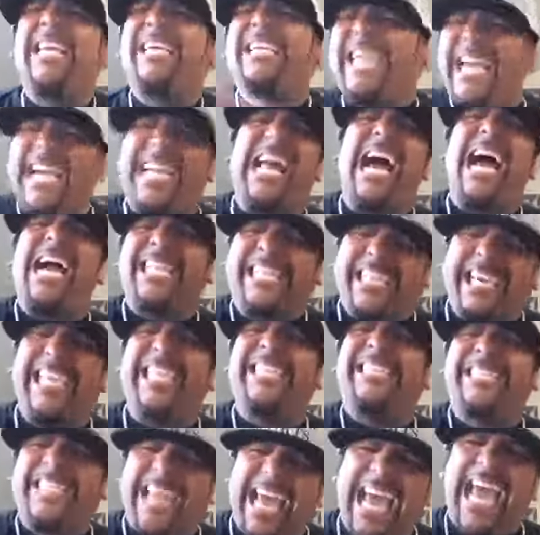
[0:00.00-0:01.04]
Can I
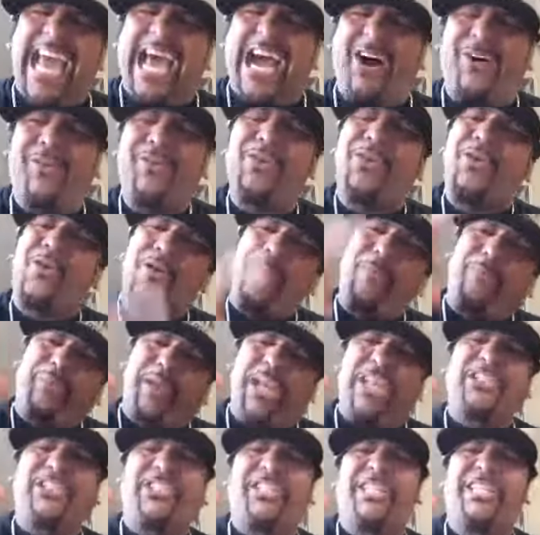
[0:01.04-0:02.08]
get down?
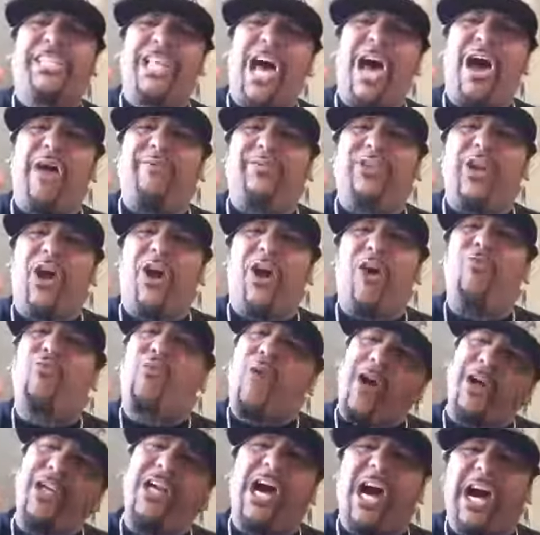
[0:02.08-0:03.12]
Peace and love, y'all.
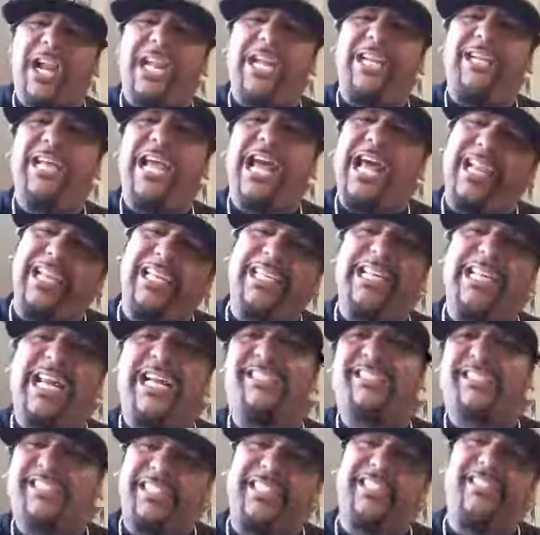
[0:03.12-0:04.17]
100.
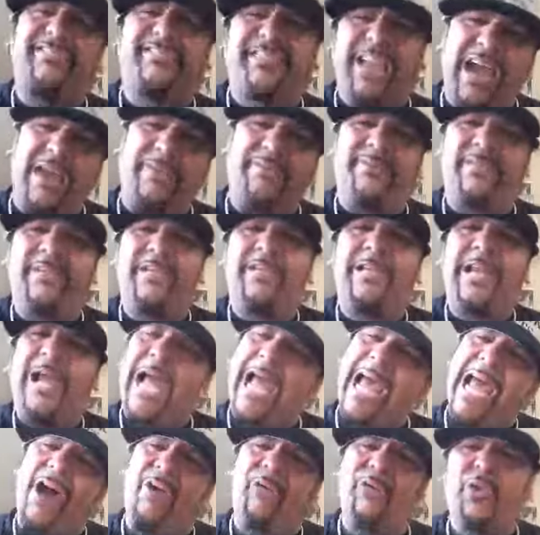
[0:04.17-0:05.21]
LES to the depth.
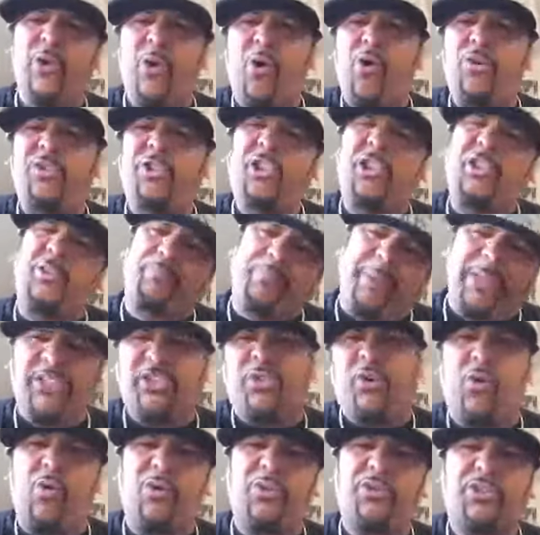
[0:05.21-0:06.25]
Al York
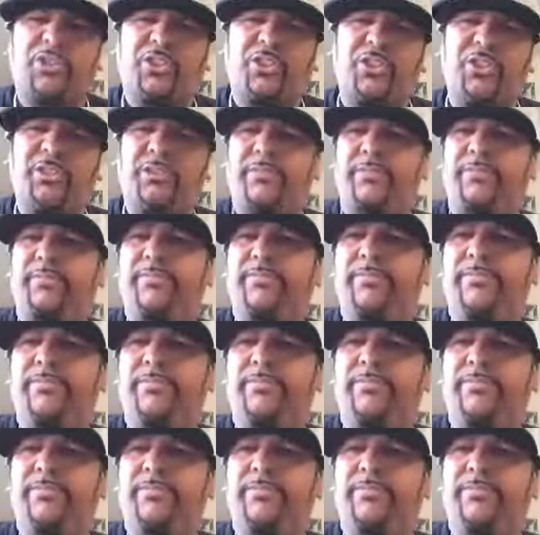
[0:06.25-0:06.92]
Spizzles.